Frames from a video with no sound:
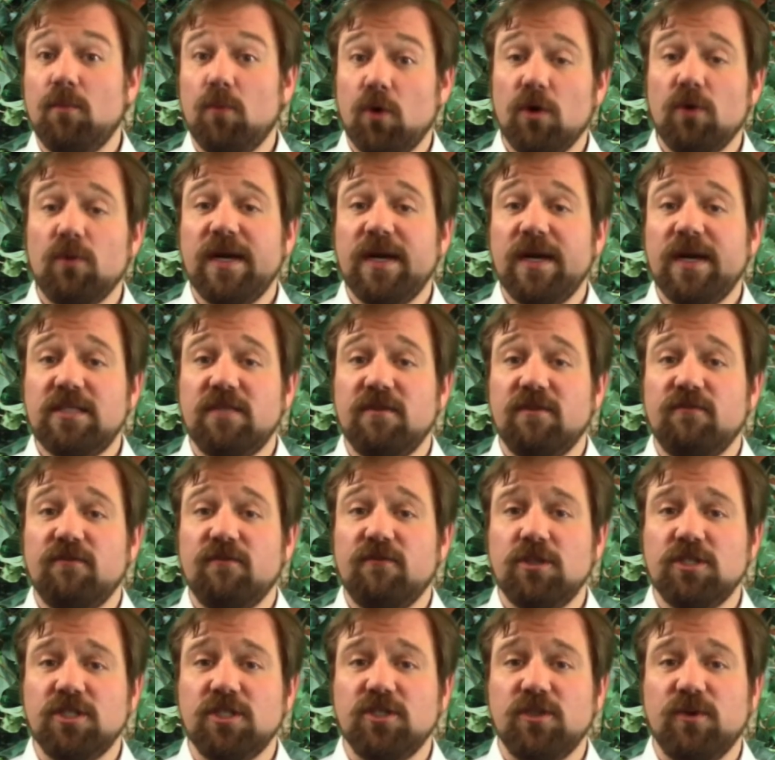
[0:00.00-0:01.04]
more recent
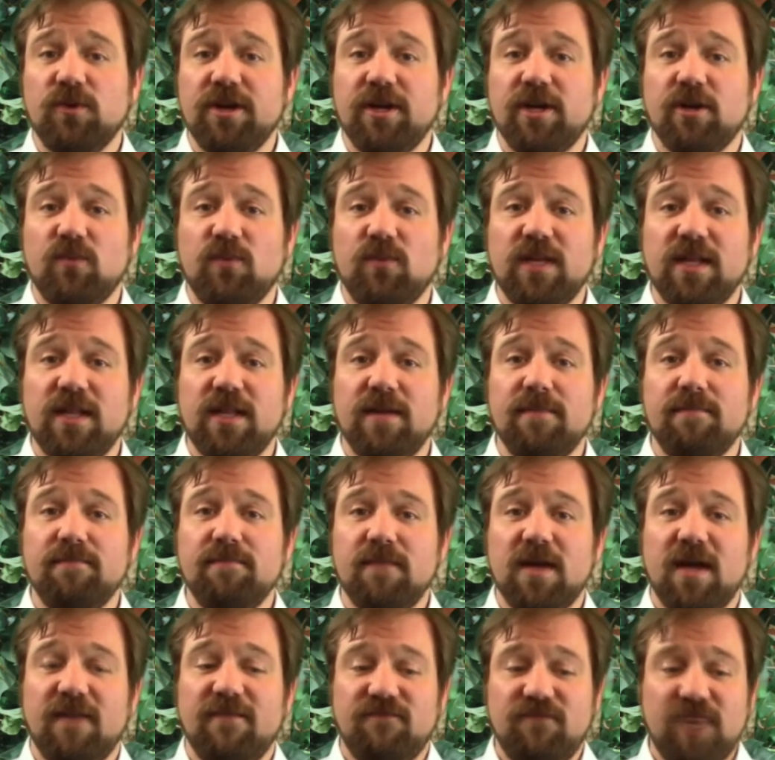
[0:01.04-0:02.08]
versions where you can really
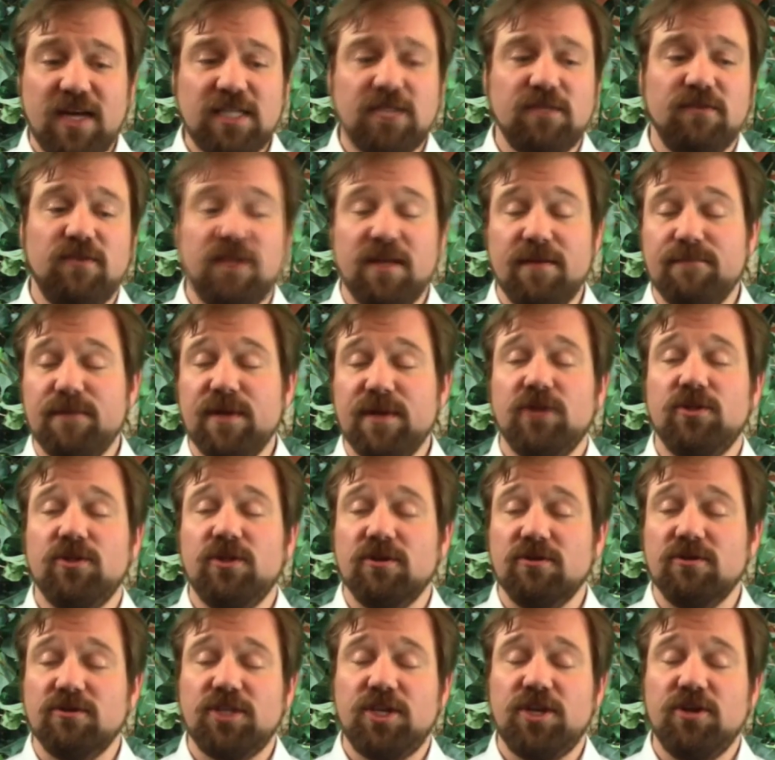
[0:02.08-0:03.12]
effectively build
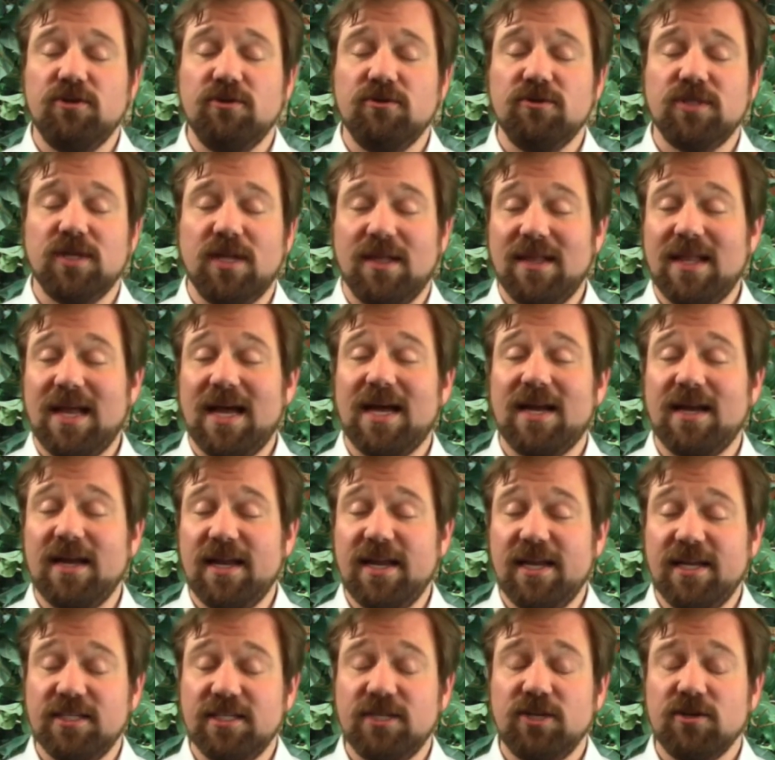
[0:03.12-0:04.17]
those queues a lot
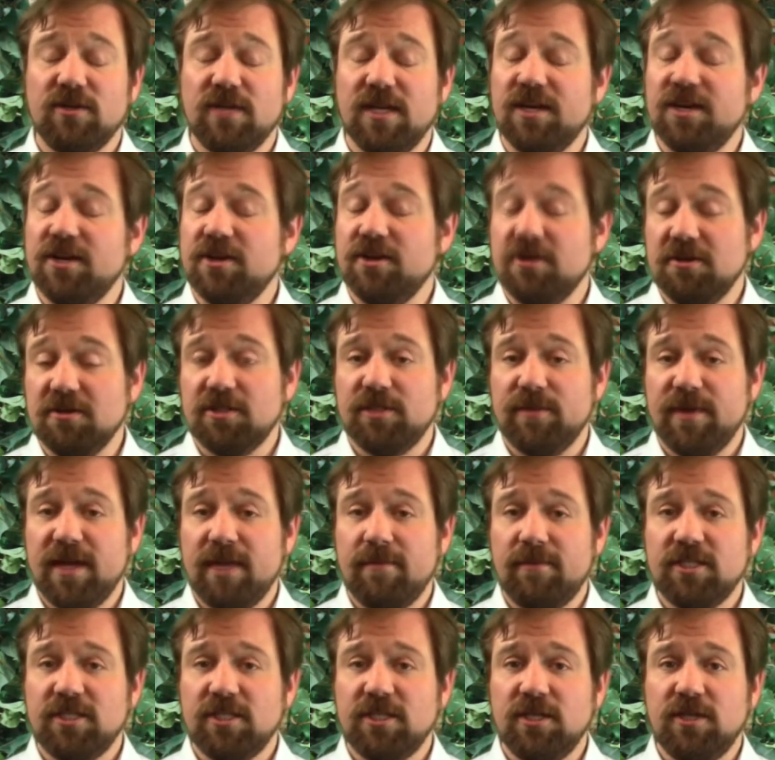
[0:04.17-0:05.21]
easier than you used to be
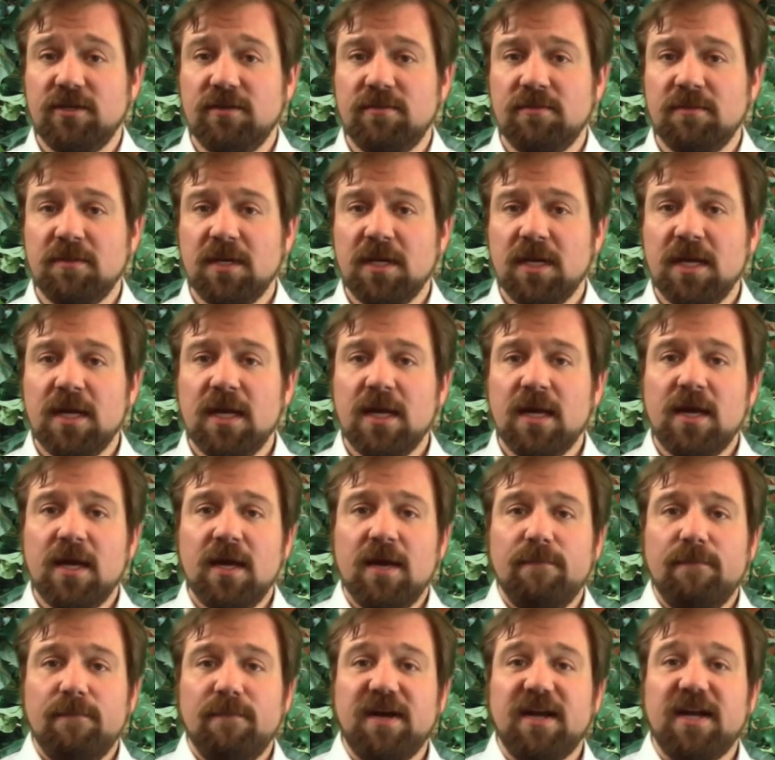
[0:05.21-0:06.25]
able to do.
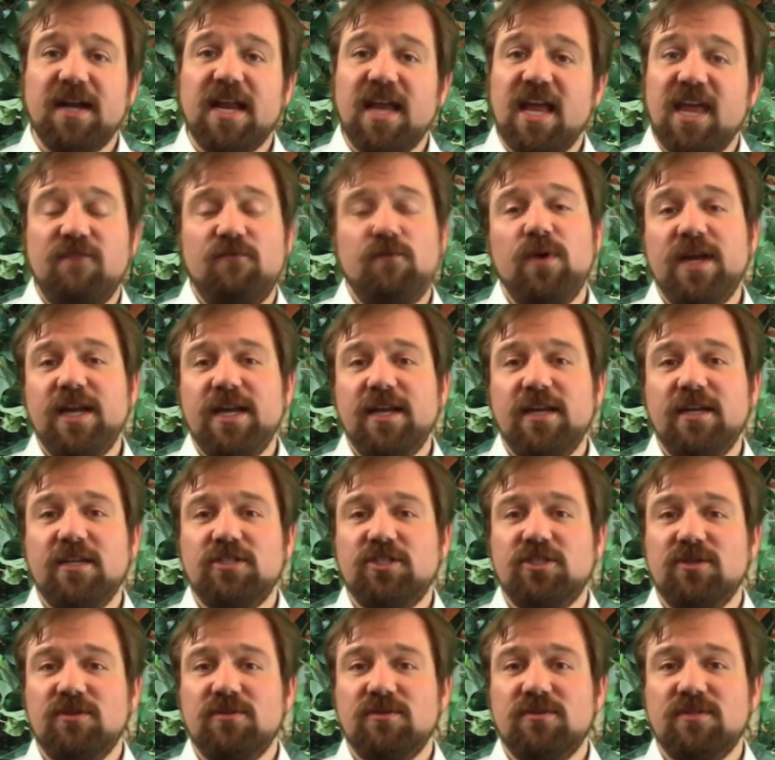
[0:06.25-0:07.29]
But if we need
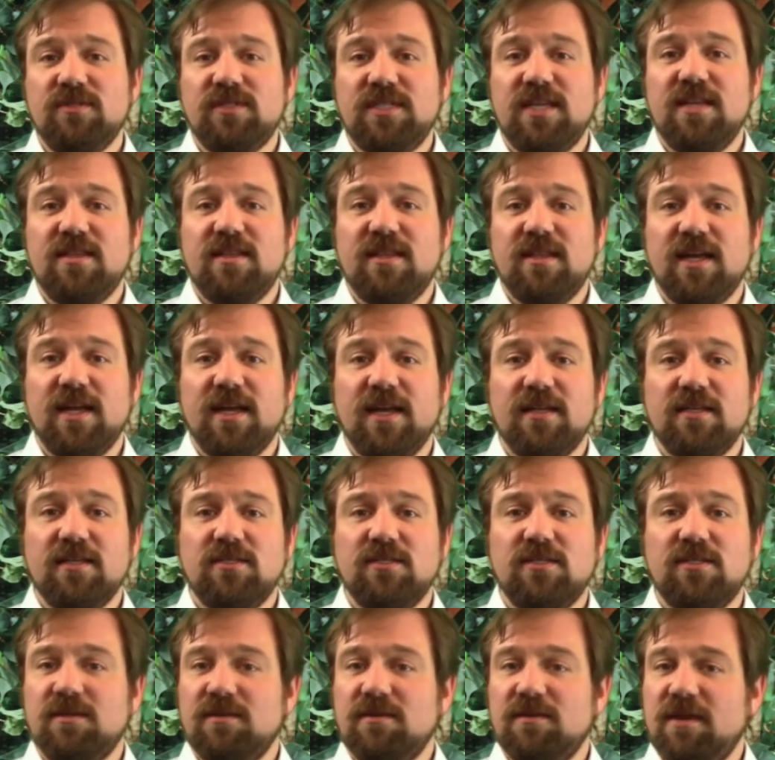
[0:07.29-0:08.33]
to see
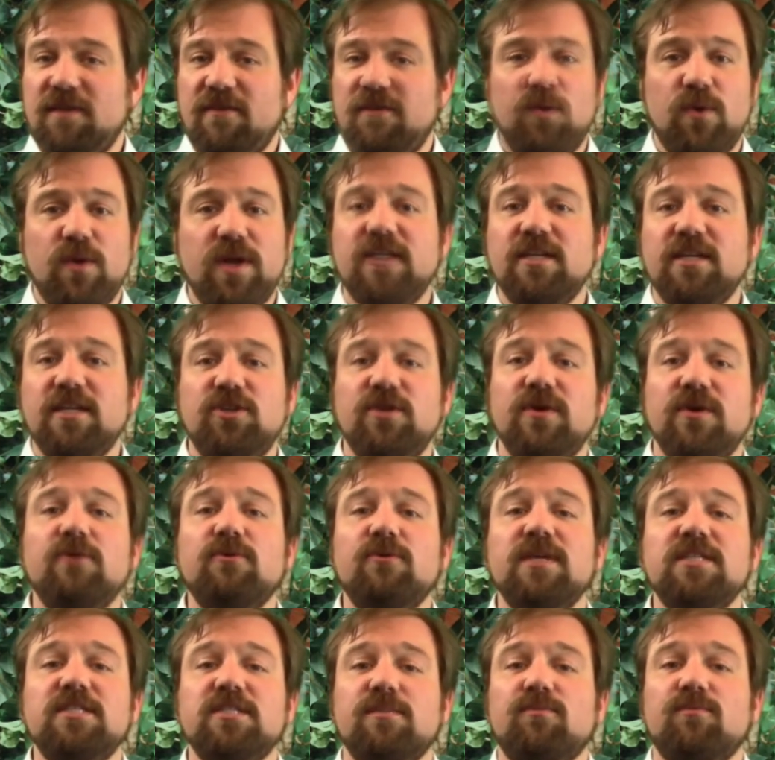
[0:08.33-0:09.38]
things, if we need to
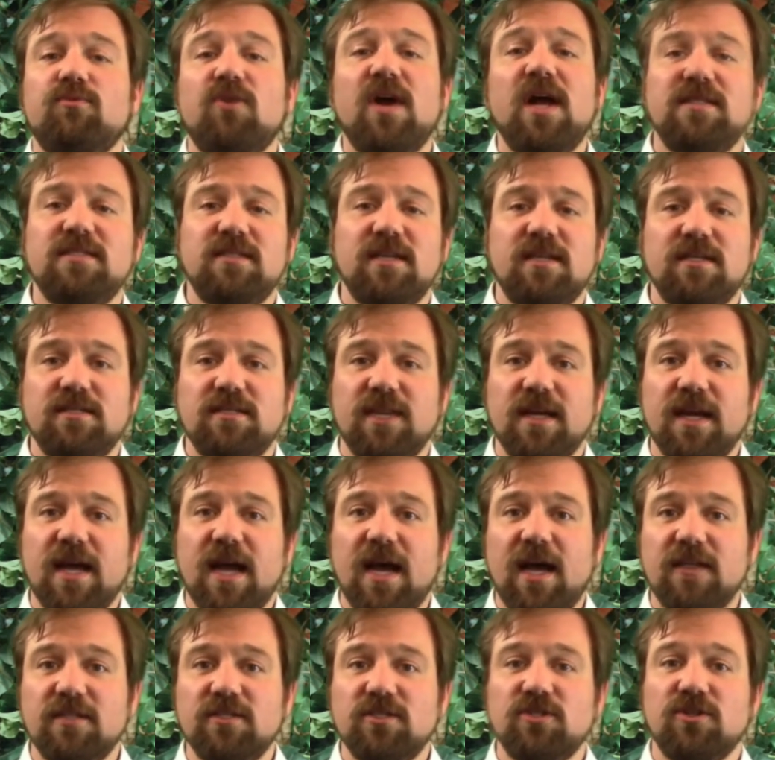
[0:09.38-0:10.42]
increase the processing
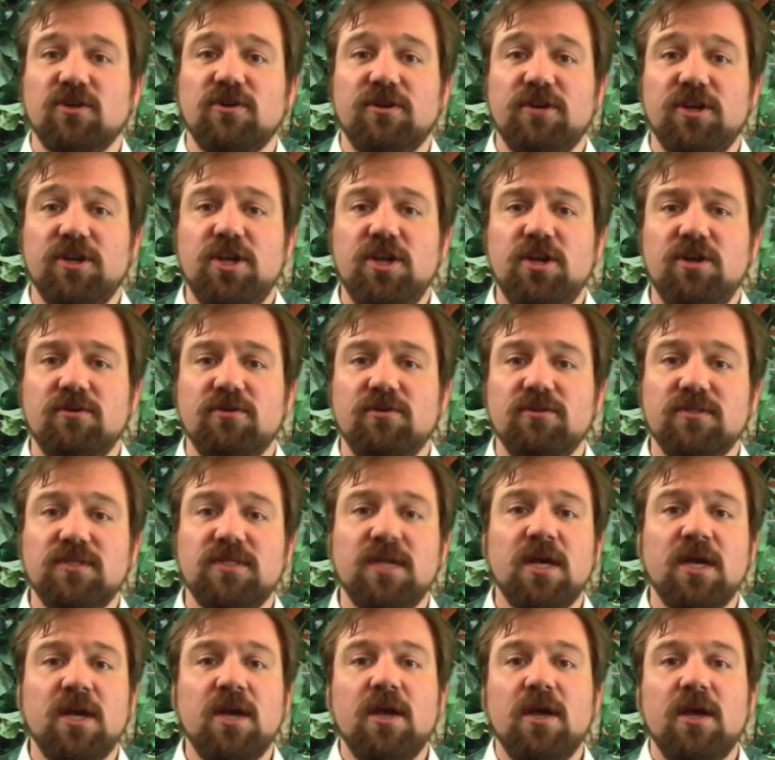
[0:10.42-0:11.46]
on certain
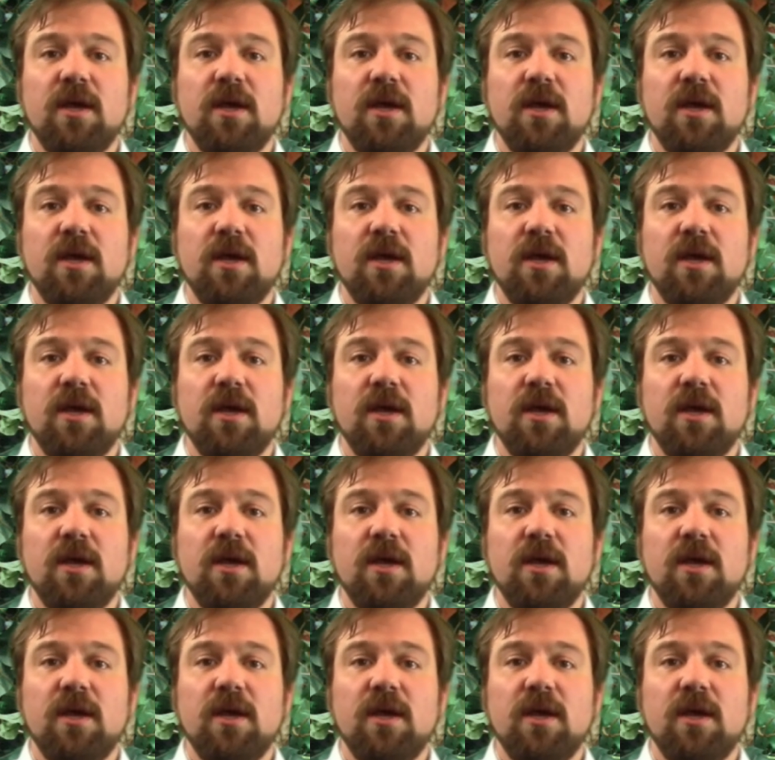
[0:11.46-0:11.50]
queues,